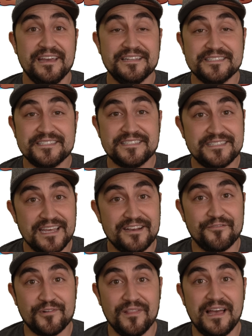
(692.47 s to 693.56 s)
instead
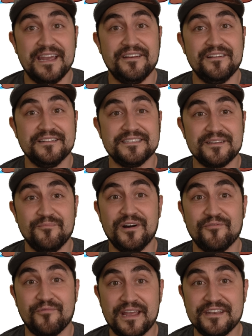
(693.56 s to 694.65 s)
of relying on
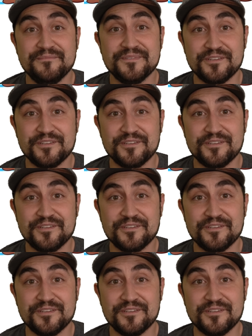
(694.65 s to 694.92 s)
somewhat random